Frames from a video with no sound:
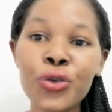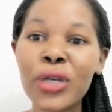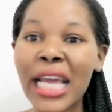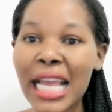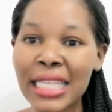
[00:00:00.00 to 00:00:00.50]

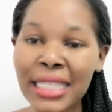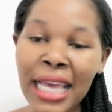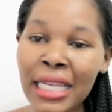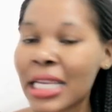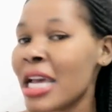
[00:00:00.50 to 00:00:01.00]
Like I
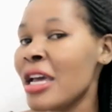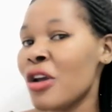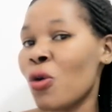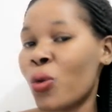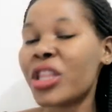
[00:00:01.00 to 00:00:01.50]
said,
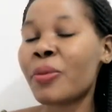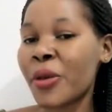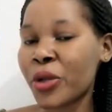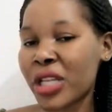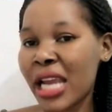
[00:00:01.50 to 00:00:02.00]
with the
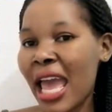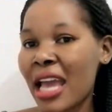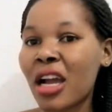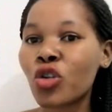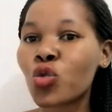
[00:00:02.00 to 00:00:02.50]
people that I
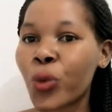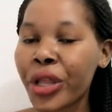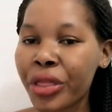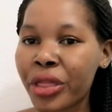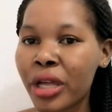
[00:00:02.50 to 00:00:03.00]
hang out
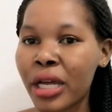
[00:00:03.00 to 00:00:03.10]
with,